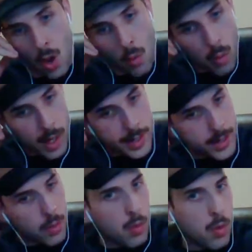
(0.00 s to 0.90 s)
What
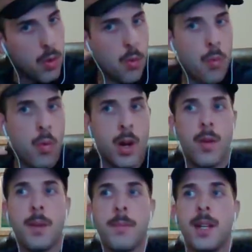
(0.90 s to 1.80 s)

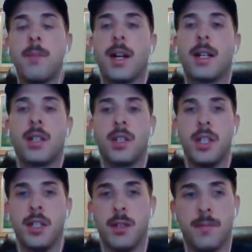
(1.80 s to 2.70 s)
do I mean by
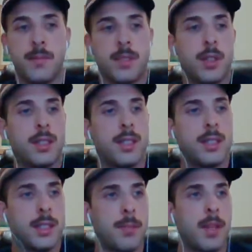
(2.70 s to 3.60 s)
clear? So this
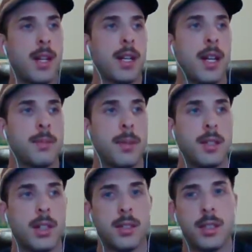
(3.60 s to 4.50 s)
is something I got asked by
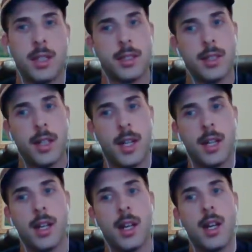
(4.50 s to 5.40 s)
Jocelyn
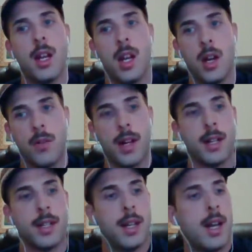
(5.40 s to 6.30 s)
yesterday,
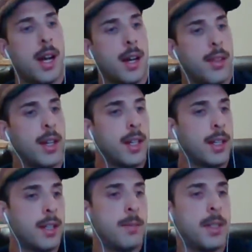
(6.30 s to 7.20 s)
right? I
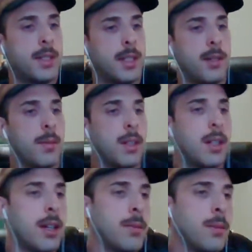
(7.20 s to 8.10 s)
think, let me see, what did
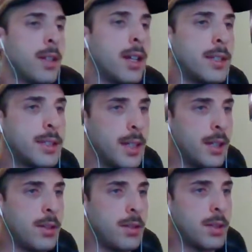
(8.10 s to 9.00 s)
I say
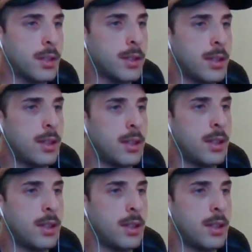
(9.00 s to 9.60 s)
to you, Jocelyn?